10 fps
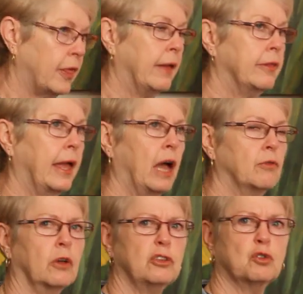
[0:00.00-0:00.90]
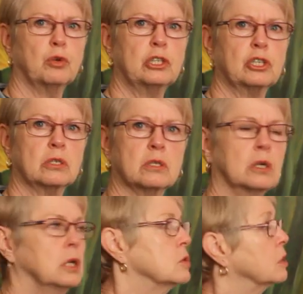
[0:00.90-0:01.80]
that they have all these ridges.
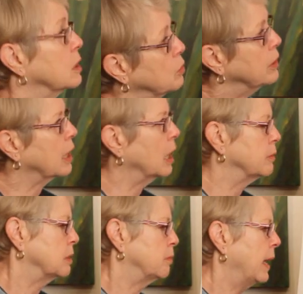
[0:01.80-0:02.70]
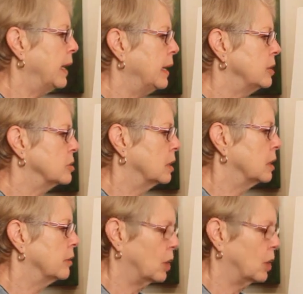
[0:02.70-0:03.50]
So then when they come to paint and they